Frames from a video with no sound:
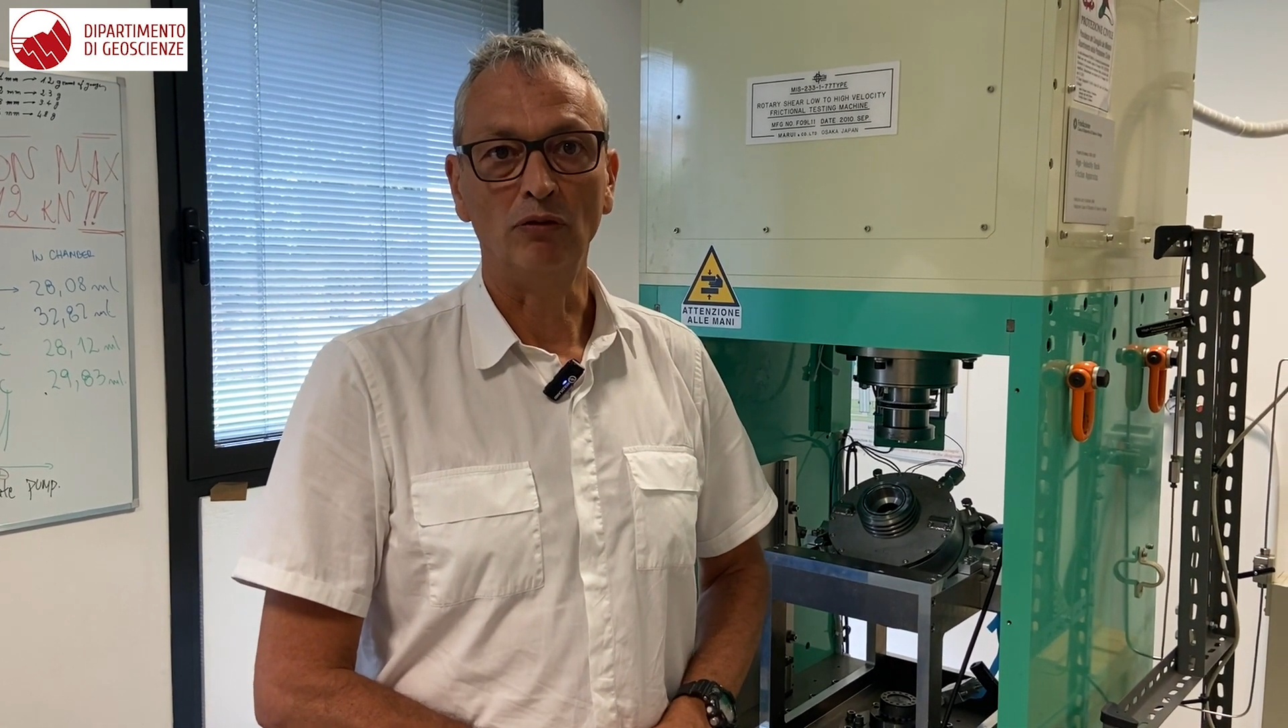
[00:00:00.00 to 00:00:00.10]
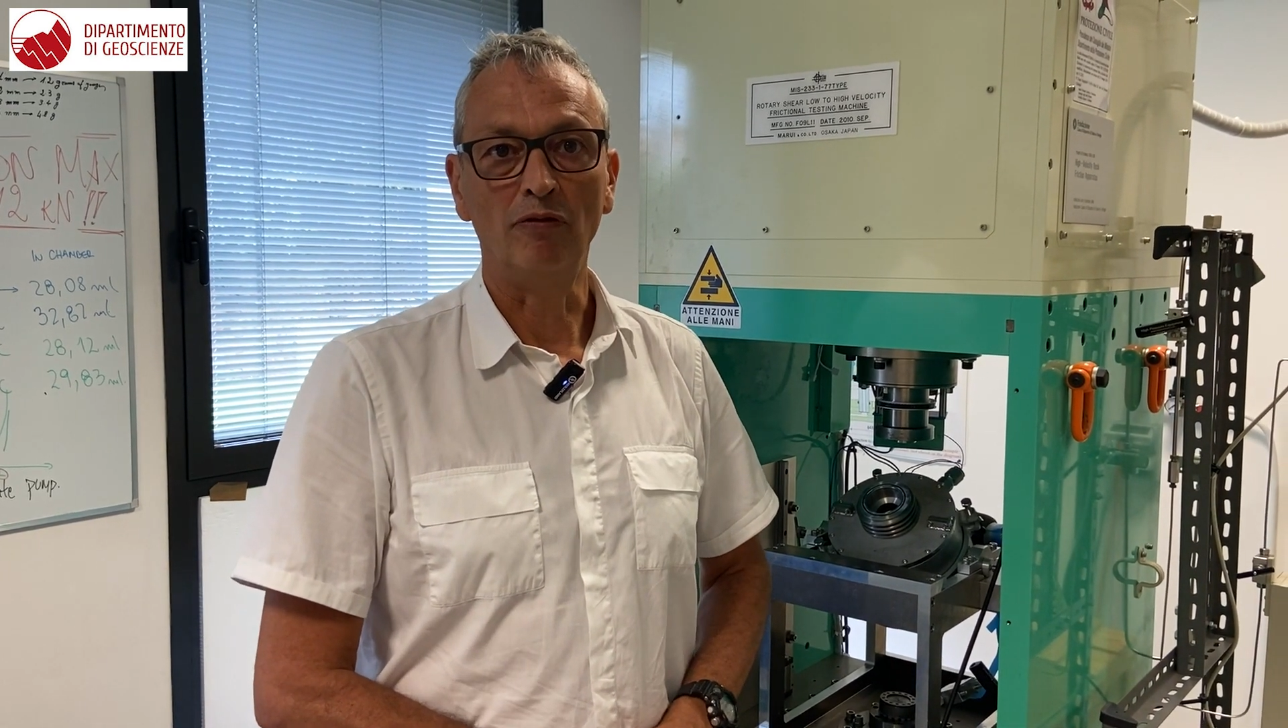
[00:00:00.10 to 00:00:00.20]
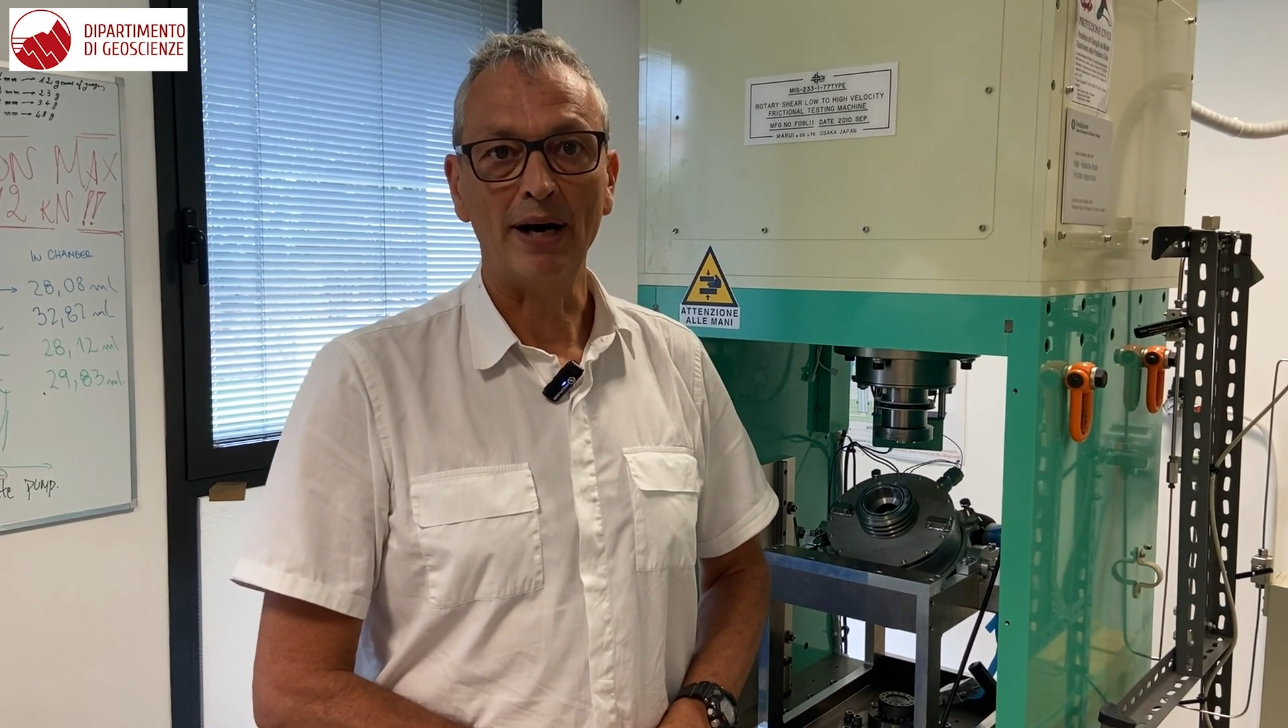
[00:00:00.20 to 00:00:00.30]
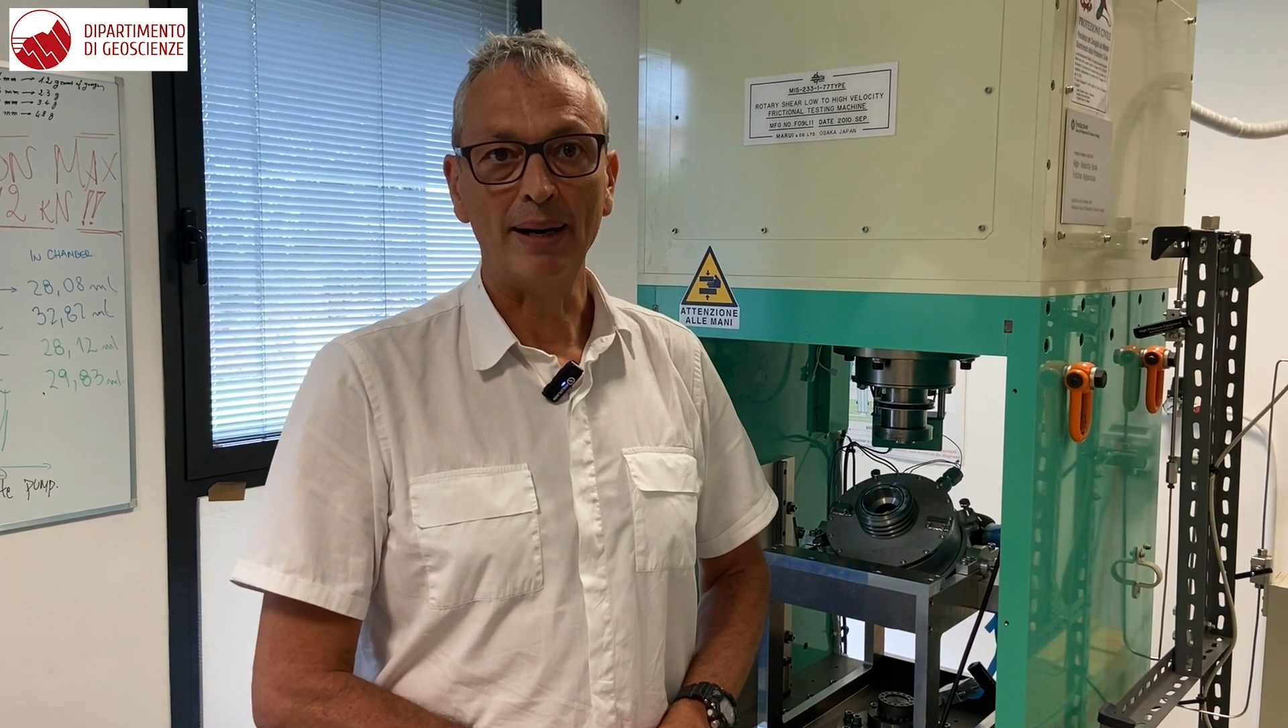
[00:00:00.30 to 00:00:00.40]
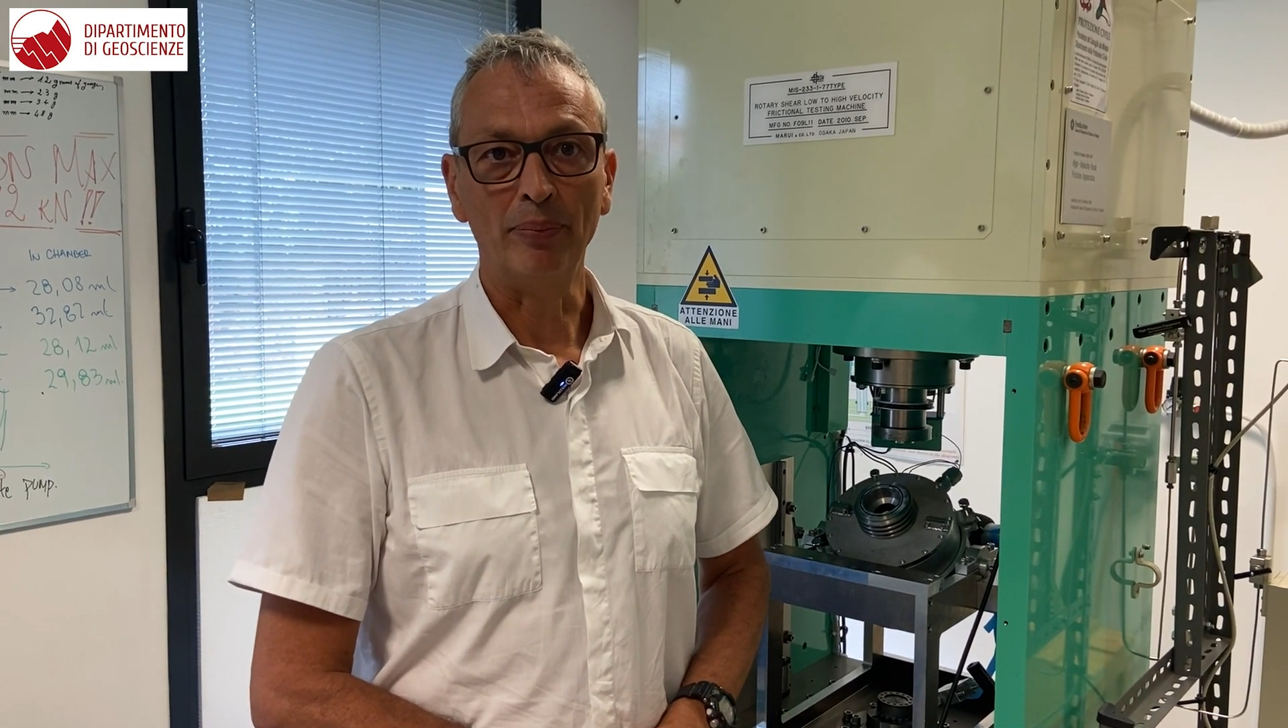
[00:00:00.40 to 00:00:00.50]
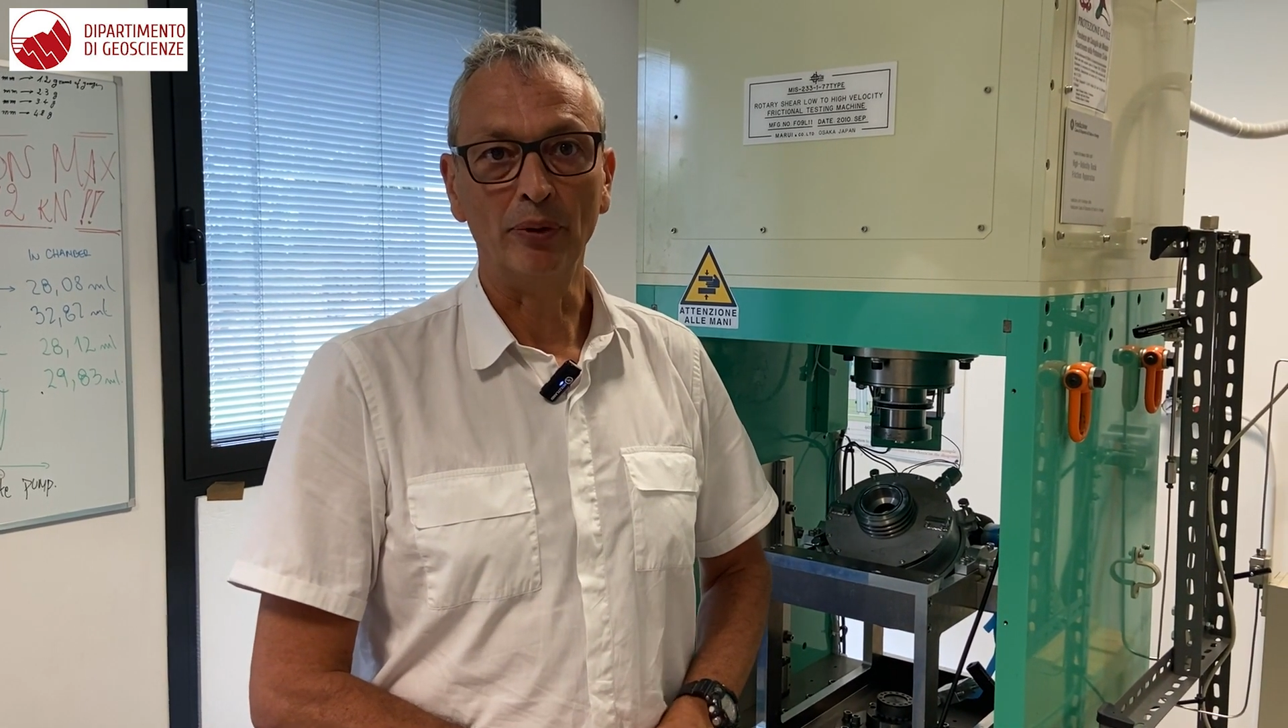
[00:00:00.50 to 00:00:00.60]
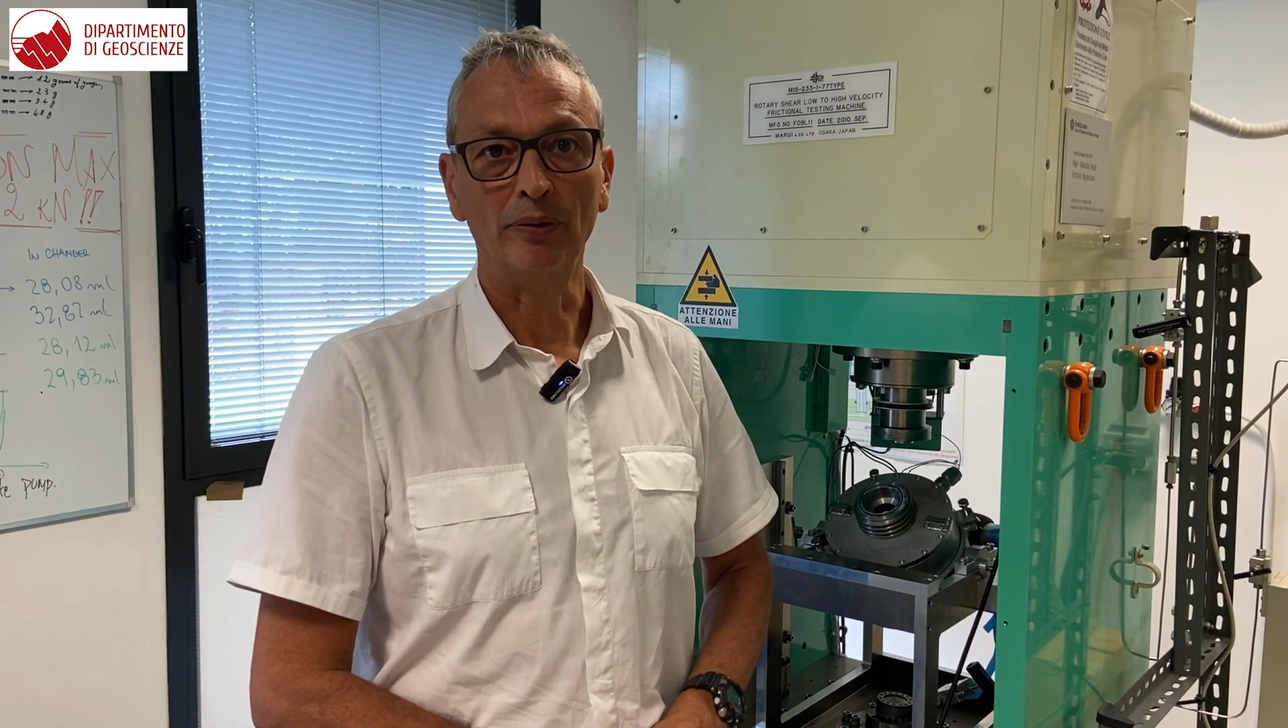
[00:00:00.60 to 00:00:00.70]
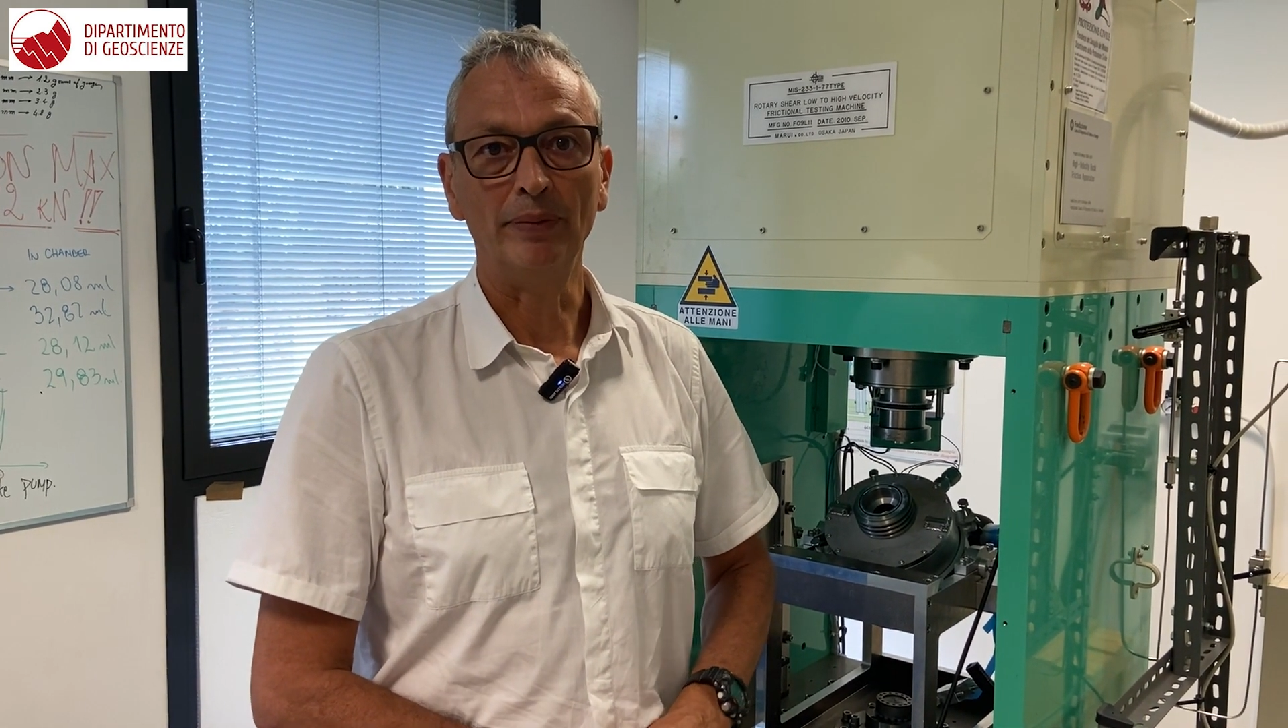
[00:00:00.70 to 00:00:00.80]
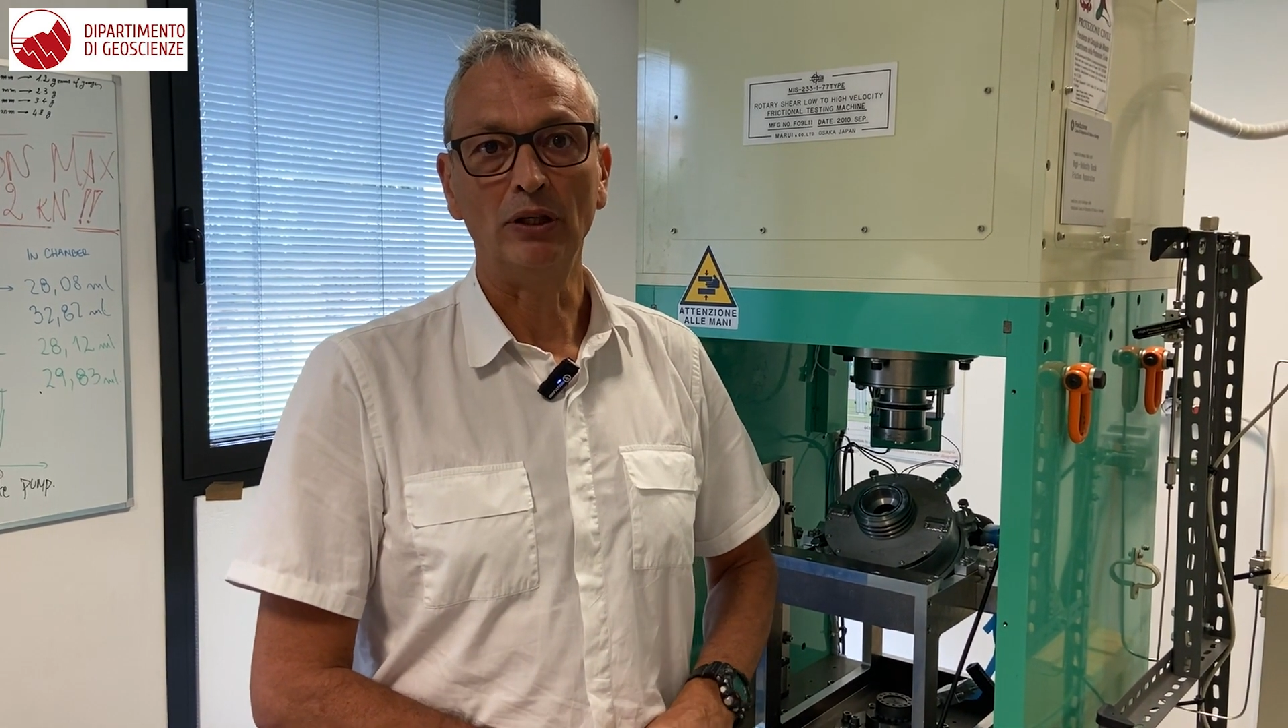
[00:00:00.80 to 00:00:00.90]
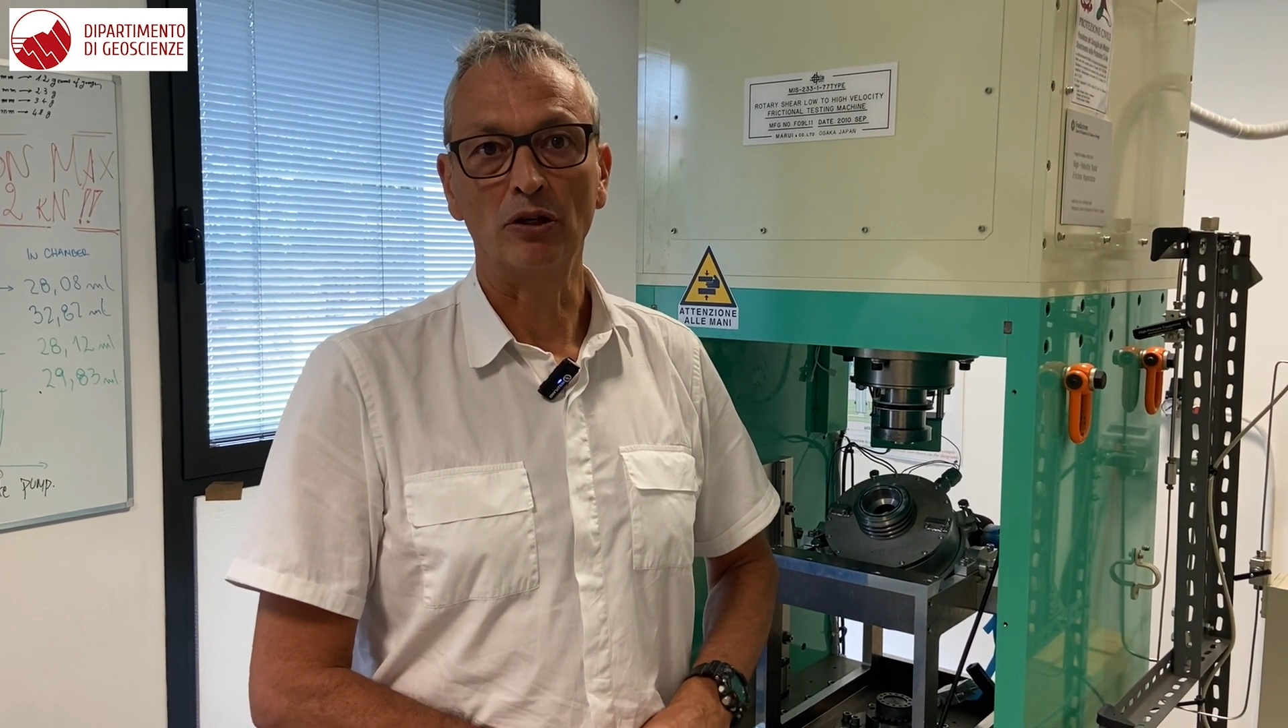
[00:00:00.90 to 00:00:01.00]
vapor
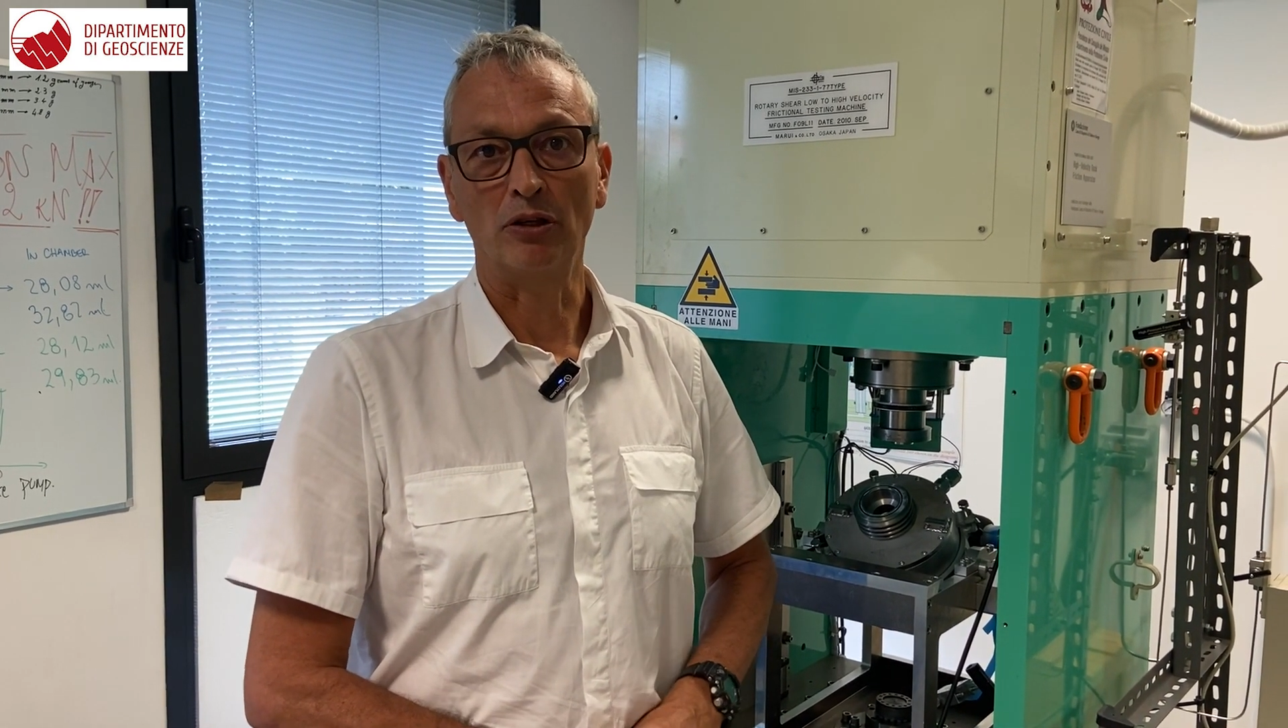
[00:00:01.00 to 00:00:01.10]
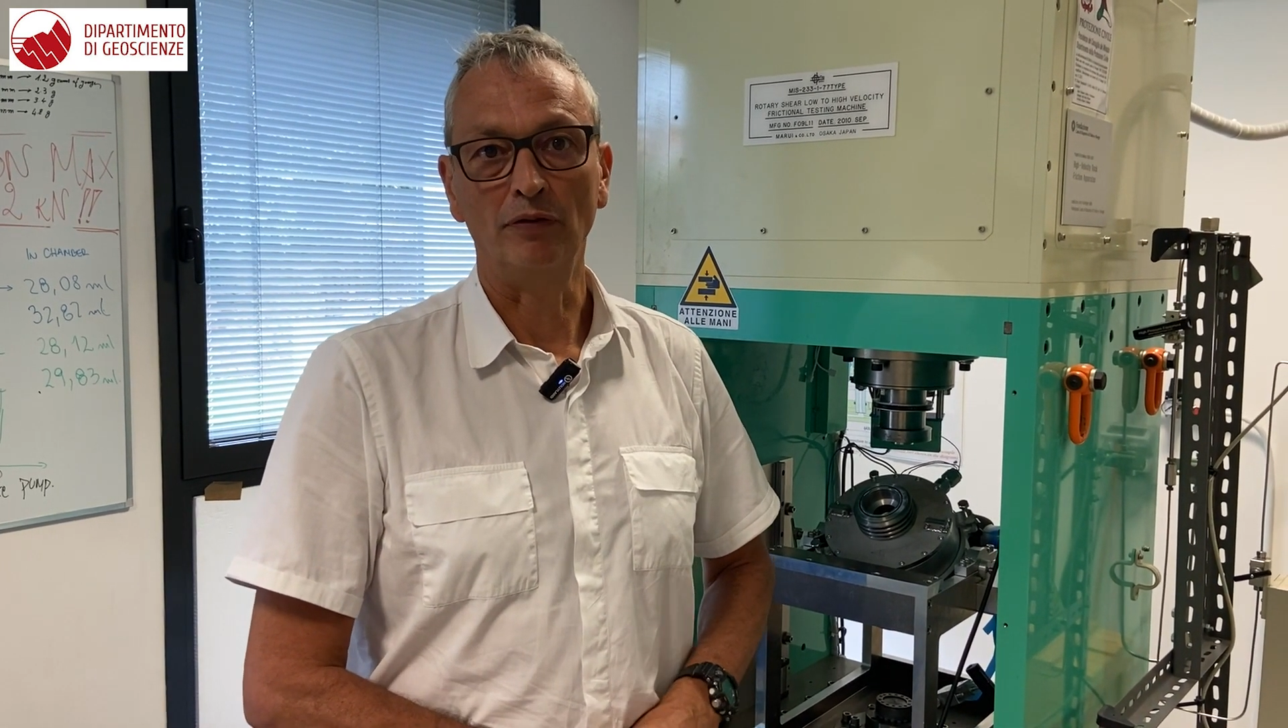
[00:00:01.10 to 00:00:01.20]
because